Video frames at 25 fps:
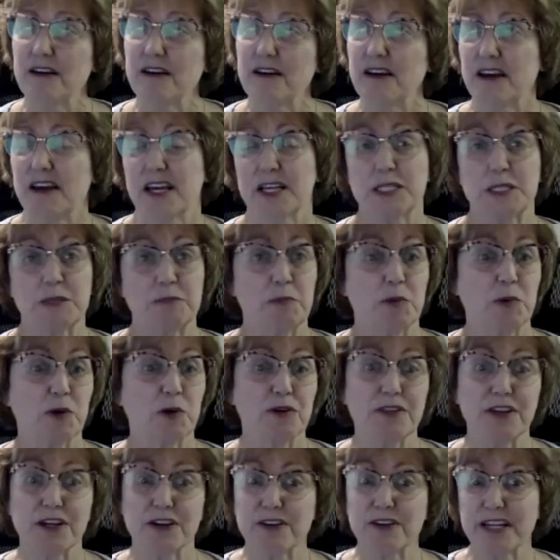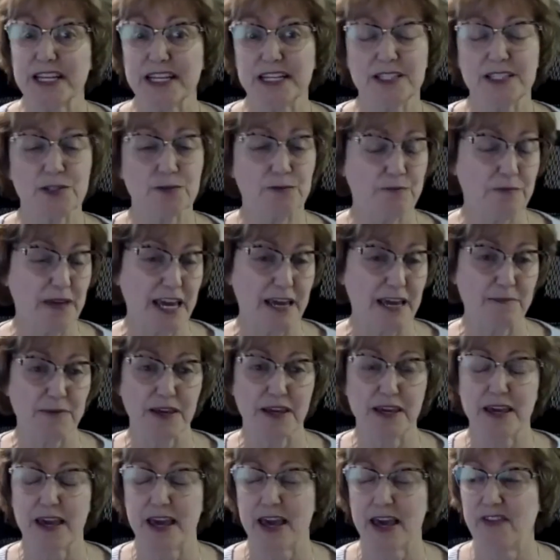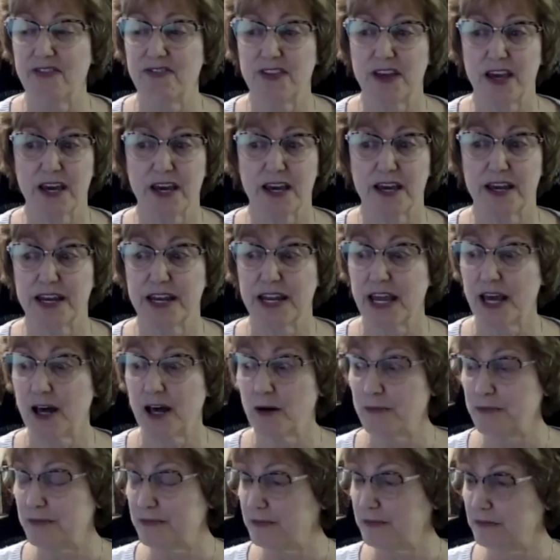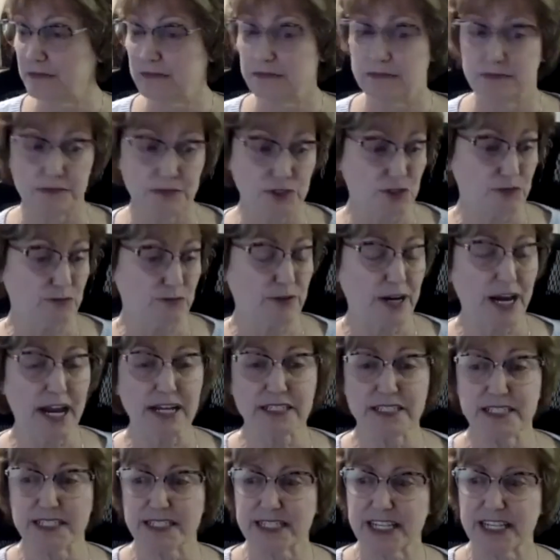explore their needs maybe, and then help direct.